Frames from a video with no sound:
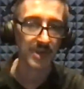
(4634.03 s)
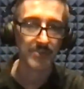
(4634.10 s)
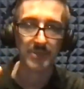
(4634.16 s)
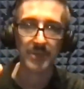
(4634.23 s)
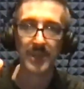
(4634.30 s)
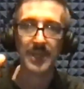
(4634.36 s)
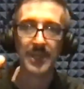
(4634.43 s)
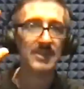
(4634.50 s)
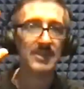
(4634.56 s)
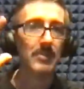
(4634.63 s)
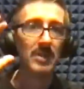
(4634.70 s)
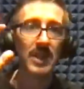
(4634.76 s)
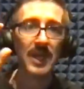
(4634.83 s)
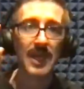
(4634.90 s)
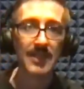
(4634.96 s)
and play
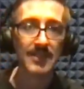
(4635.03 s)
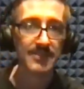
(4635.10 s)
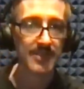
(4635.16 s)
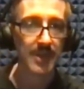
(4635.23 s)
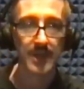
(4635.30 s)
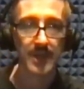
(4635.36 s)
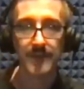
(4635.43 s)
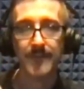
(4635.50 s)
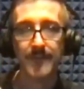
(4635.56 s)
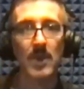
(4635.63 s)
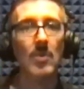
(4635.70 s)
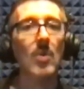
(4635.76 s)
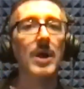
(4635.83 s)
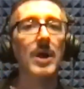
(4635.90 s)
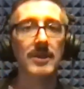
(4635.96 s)
double A's on it if I
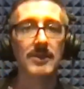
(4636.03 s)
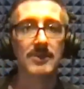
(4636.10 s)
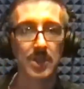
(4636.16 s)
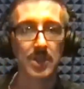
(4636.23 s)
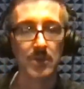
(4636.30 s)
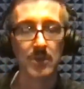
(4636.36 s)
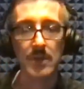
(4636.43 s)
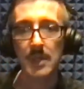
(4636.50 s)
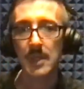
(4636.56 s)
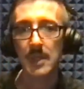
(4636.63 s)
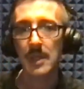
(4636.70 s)
wanted to,